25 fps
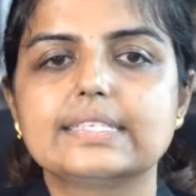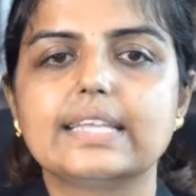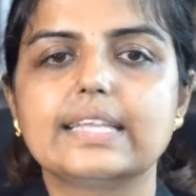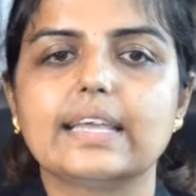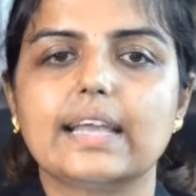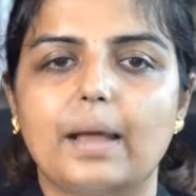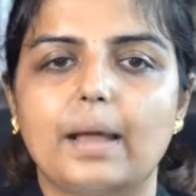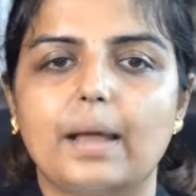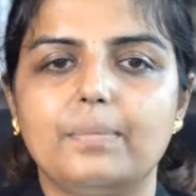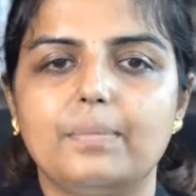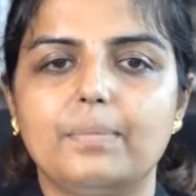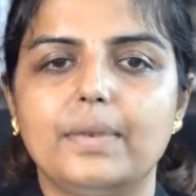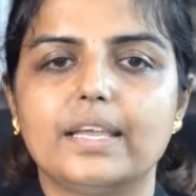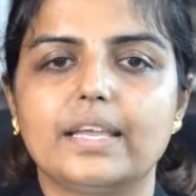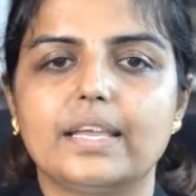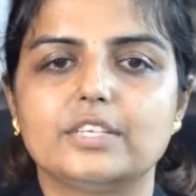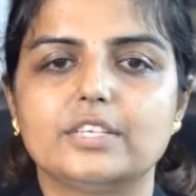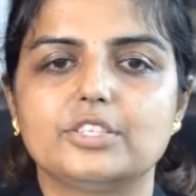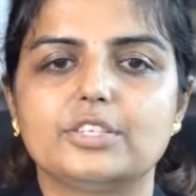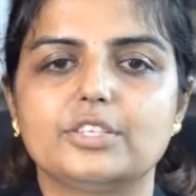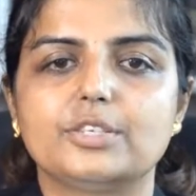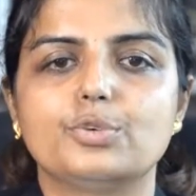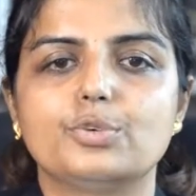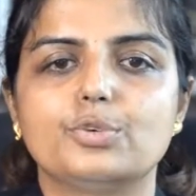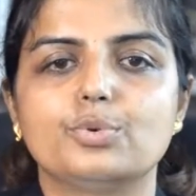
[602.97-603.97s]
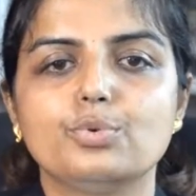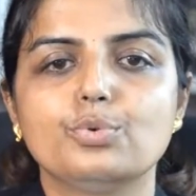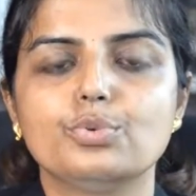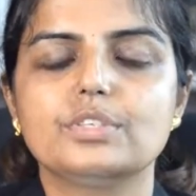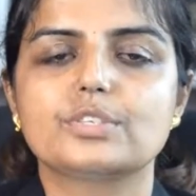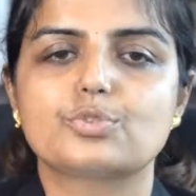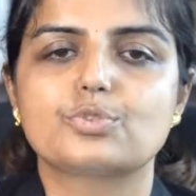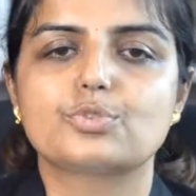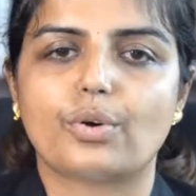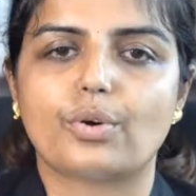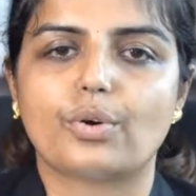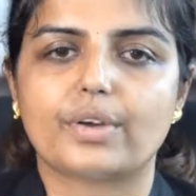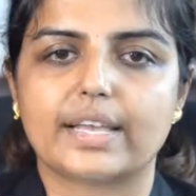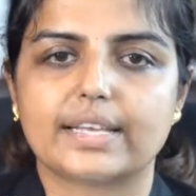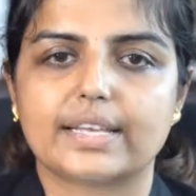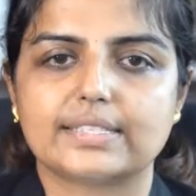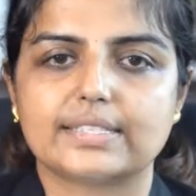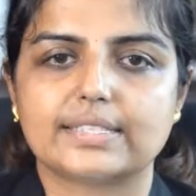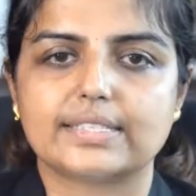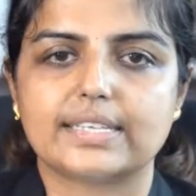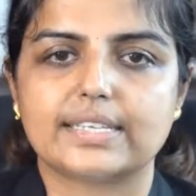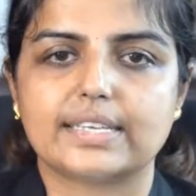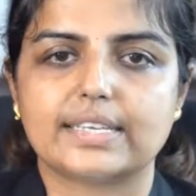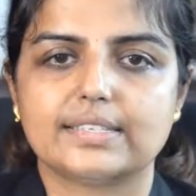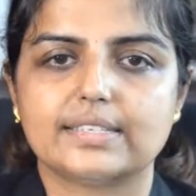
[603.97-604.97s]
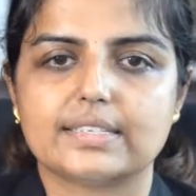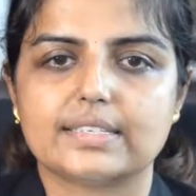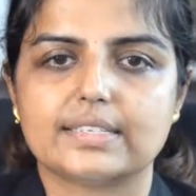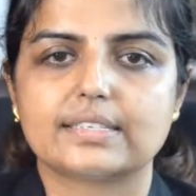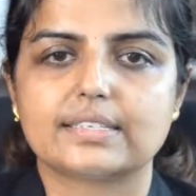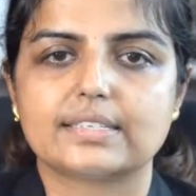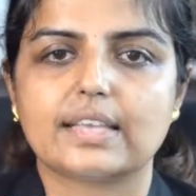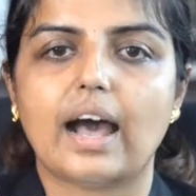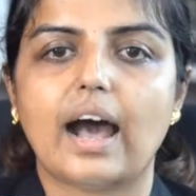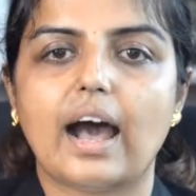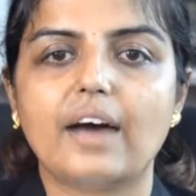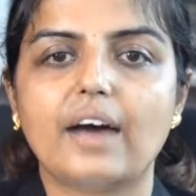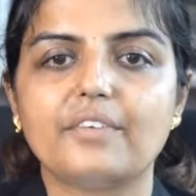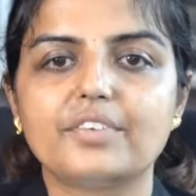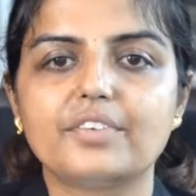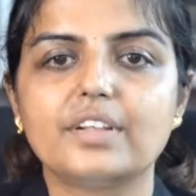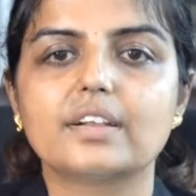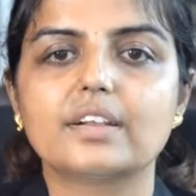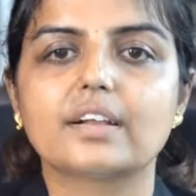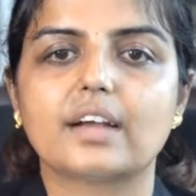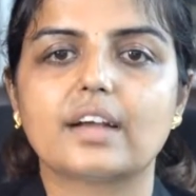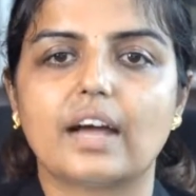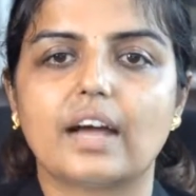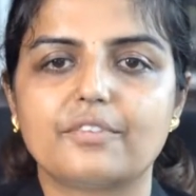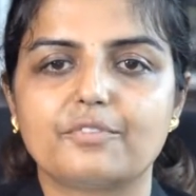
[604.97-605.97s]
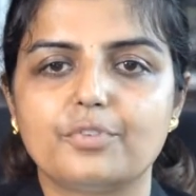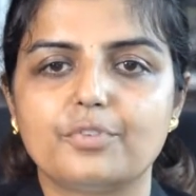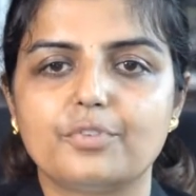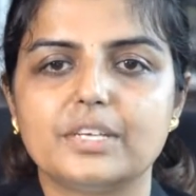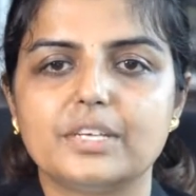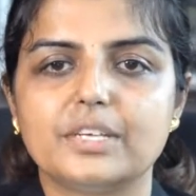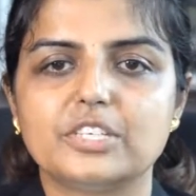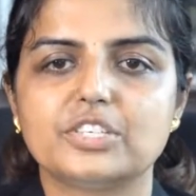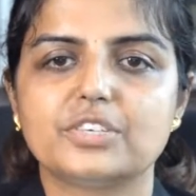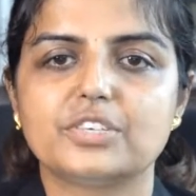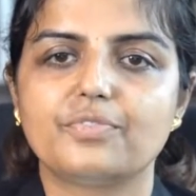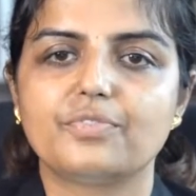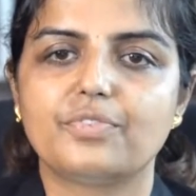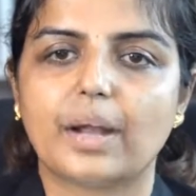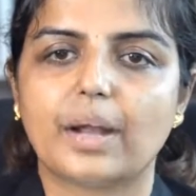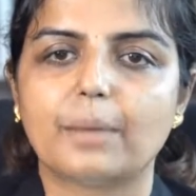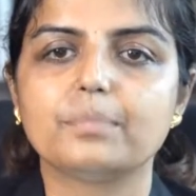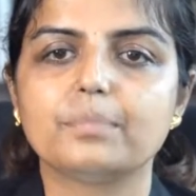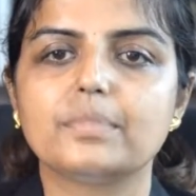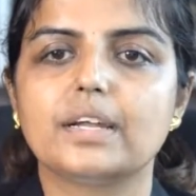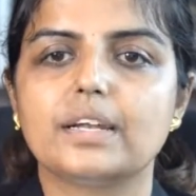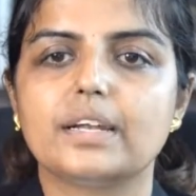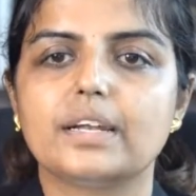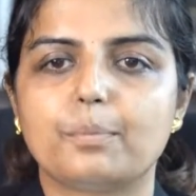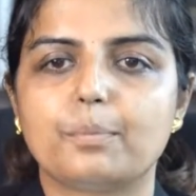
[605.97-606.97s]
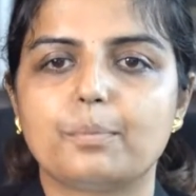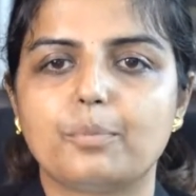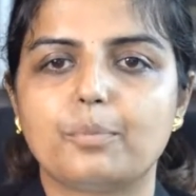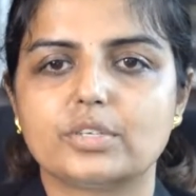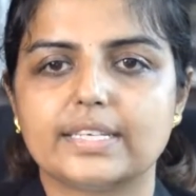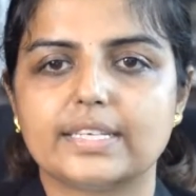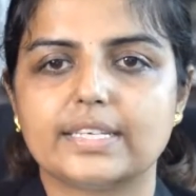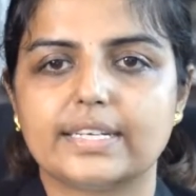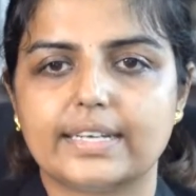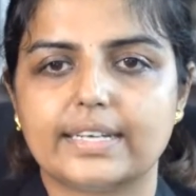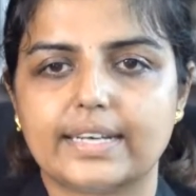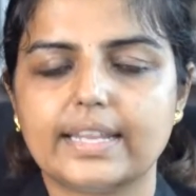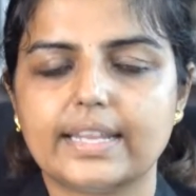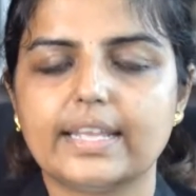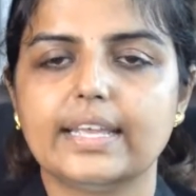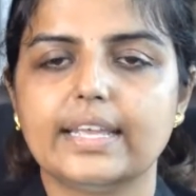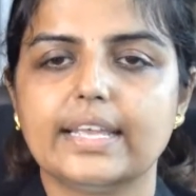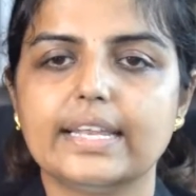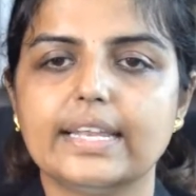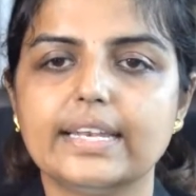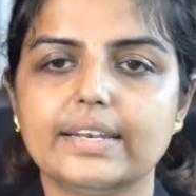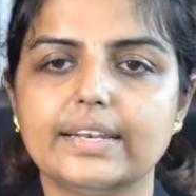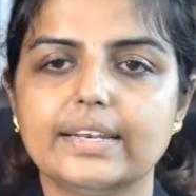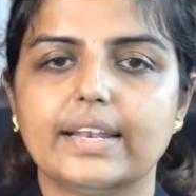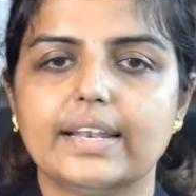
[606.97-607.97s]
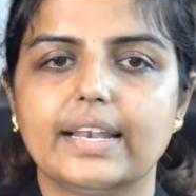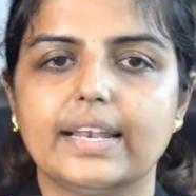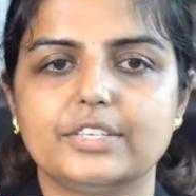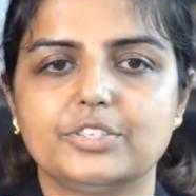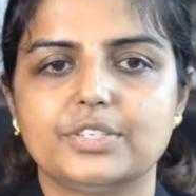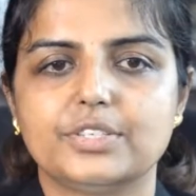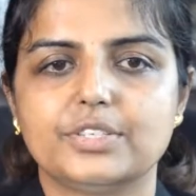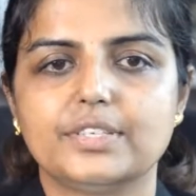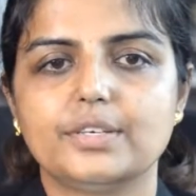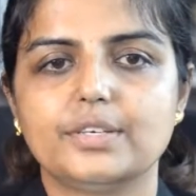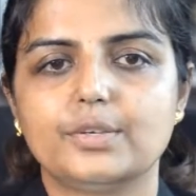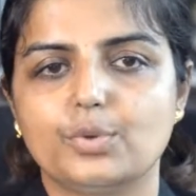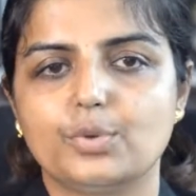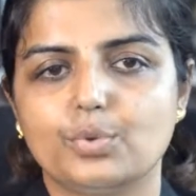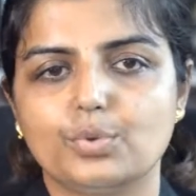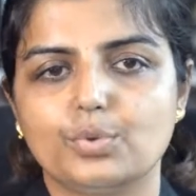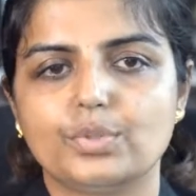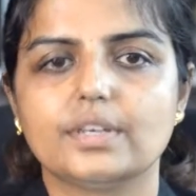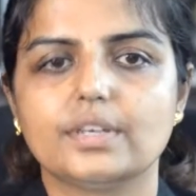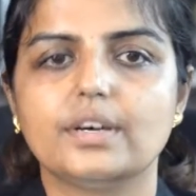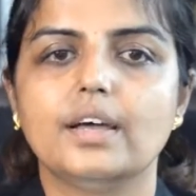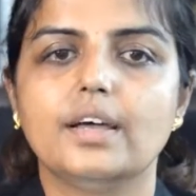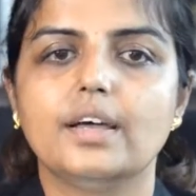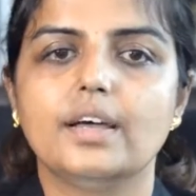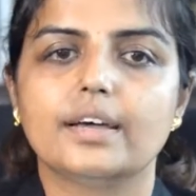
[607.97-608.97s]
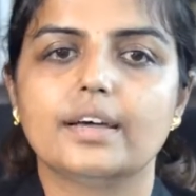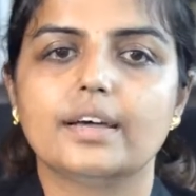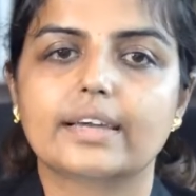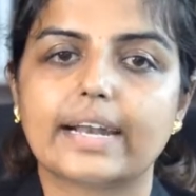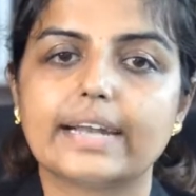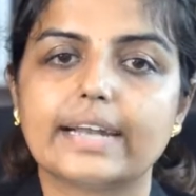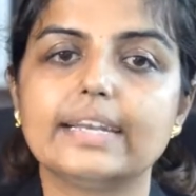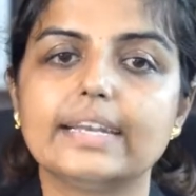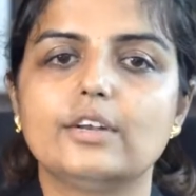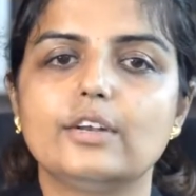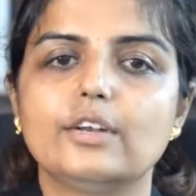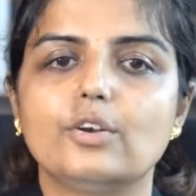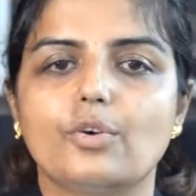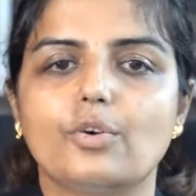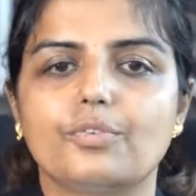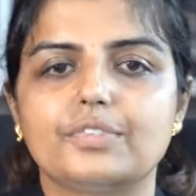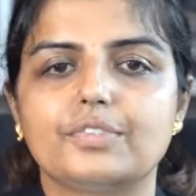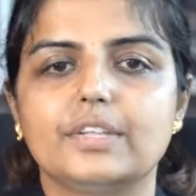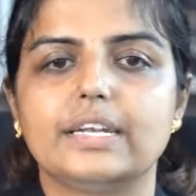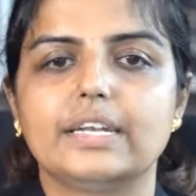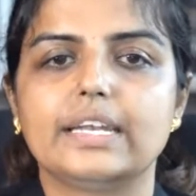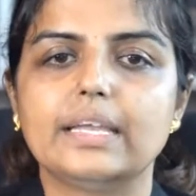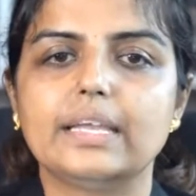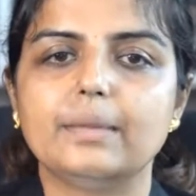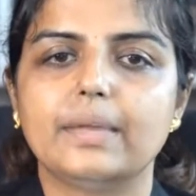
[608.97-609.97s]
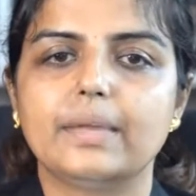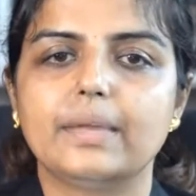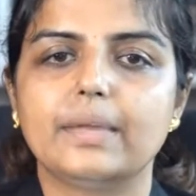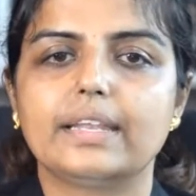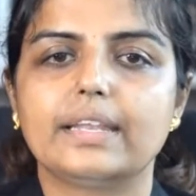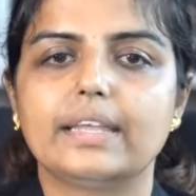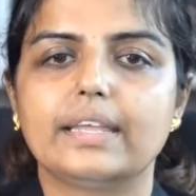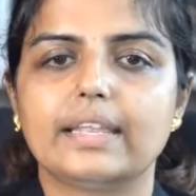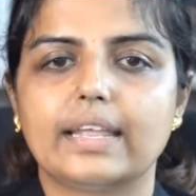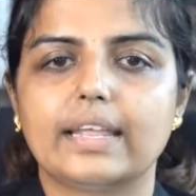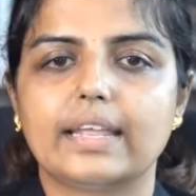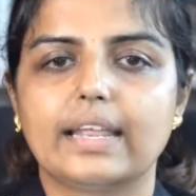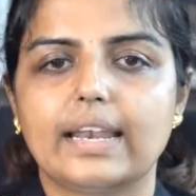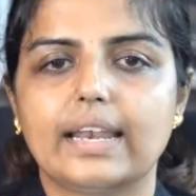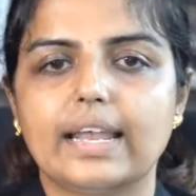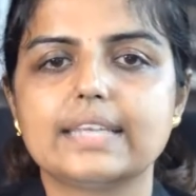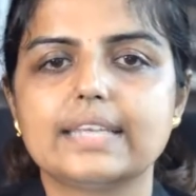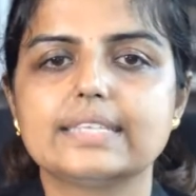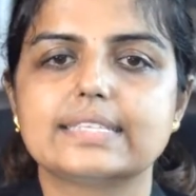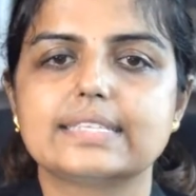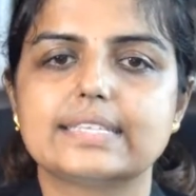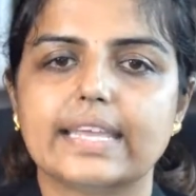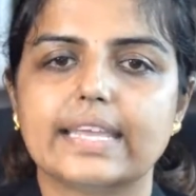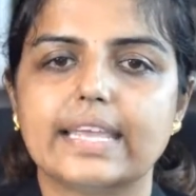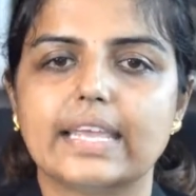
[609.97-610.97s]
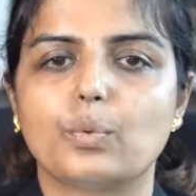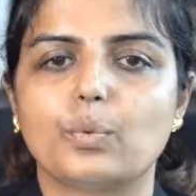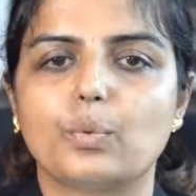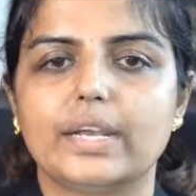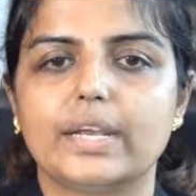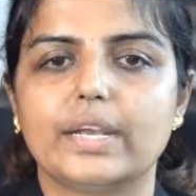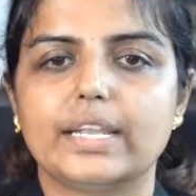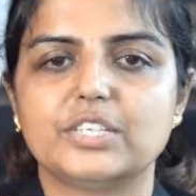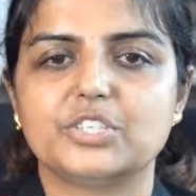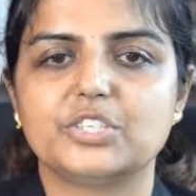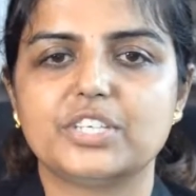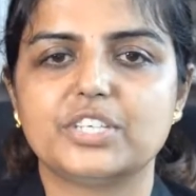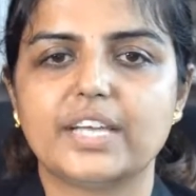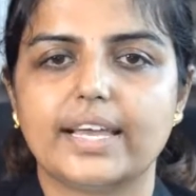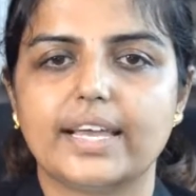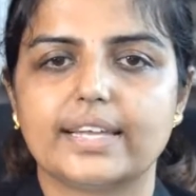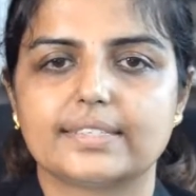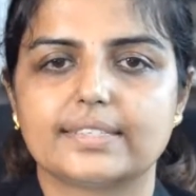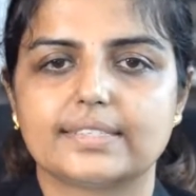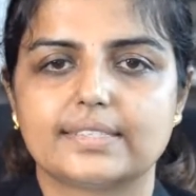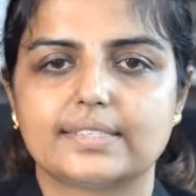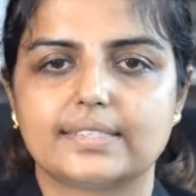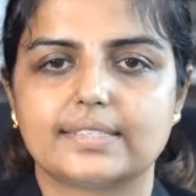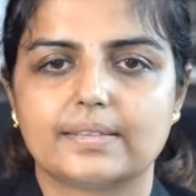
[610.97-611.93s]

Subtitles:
application to the stock exchanges after a confirmation from the depository in relation to the credit of the dematerialized equity shares.